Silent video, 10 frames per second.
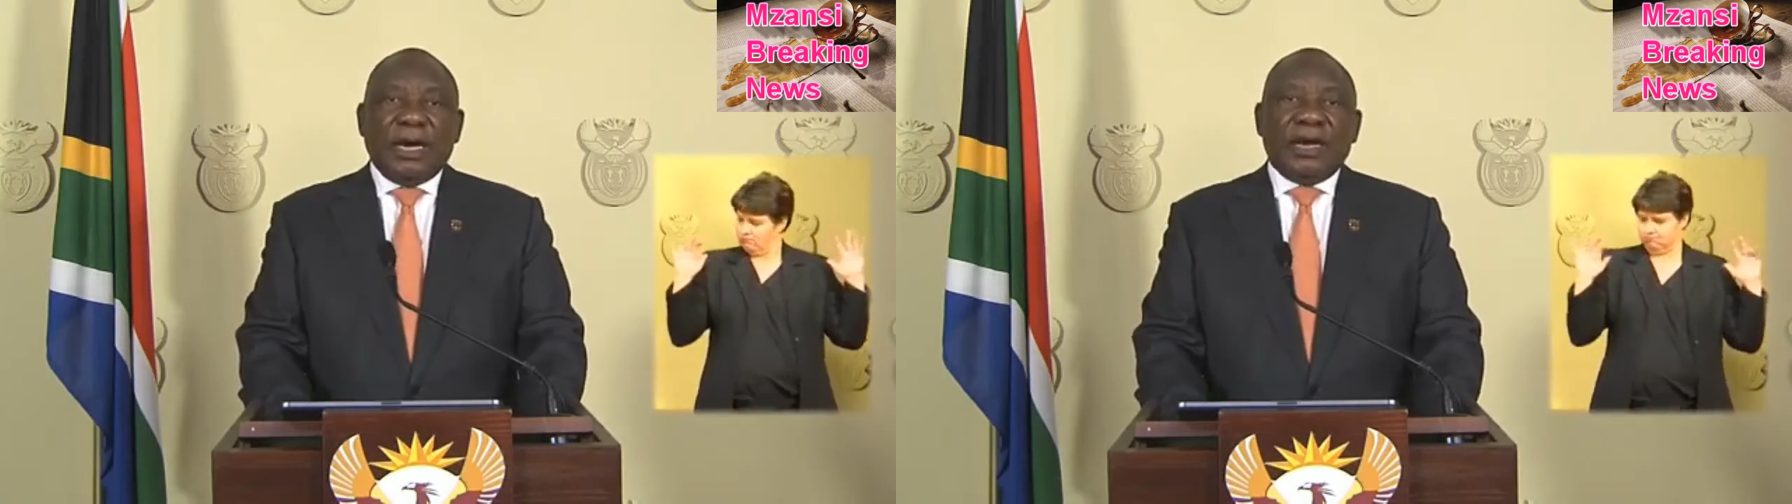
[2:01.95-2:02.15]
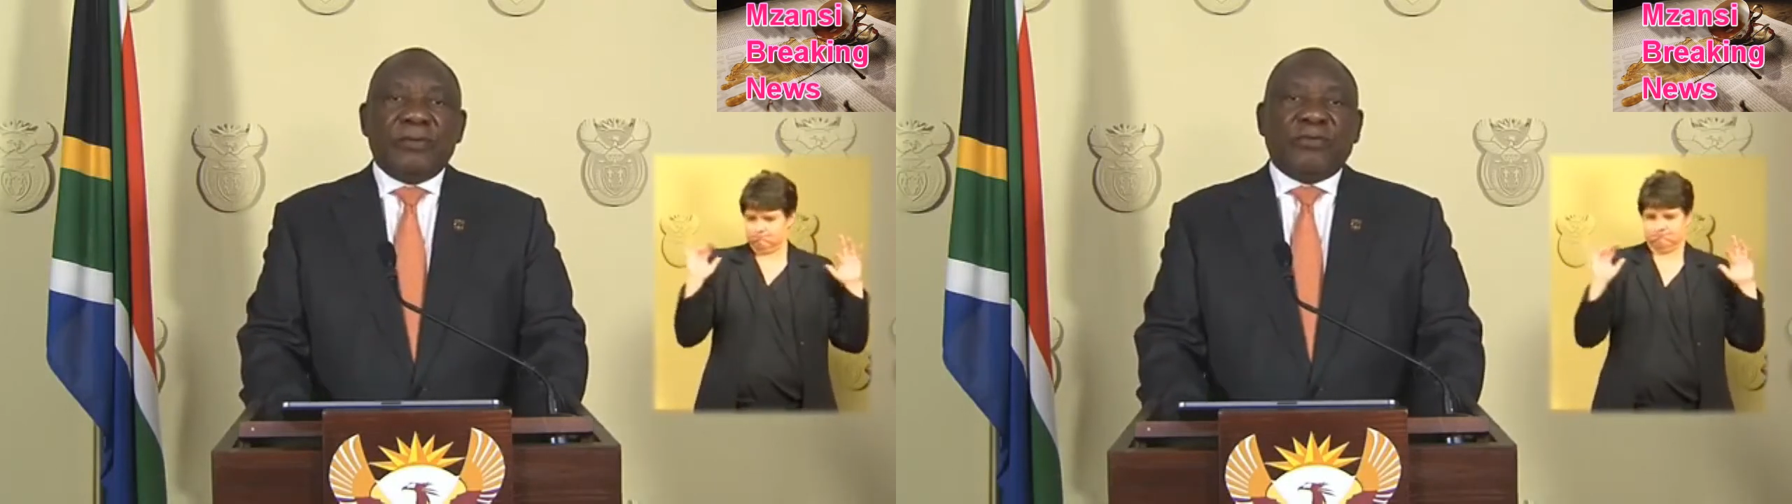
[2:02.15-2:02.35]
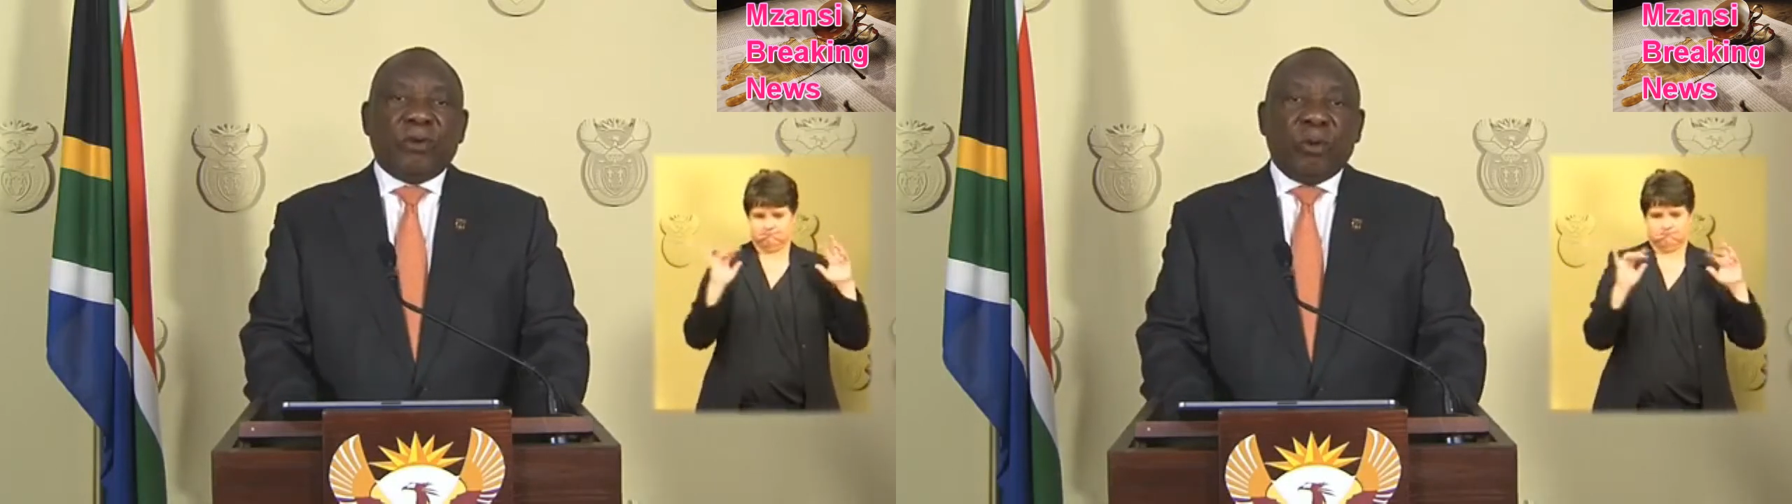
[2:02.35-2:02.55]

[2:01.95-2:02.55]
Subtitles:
and for